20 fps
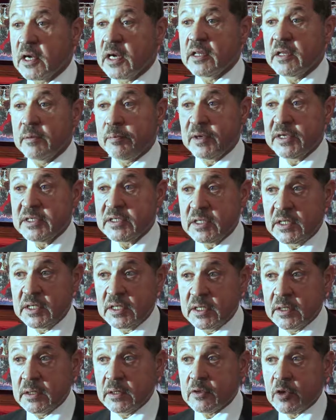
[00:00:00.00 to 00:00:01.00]
and the
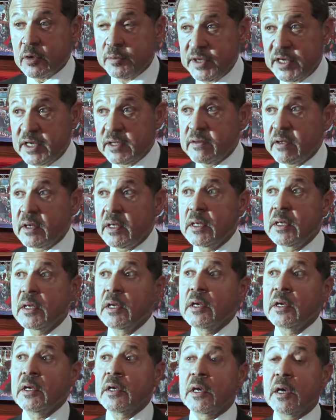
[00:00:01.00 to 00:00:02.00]
Palestinian community
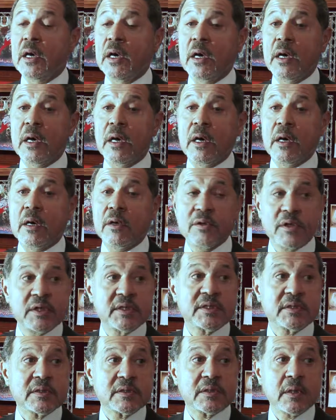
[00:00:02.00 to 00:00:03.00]
uh, on
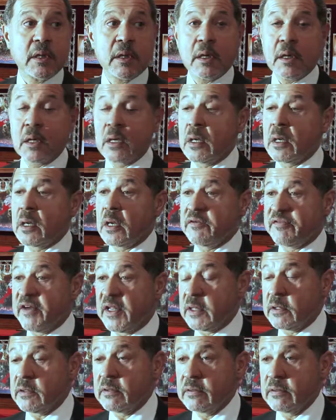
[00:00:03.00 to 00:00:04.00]
this uh, event.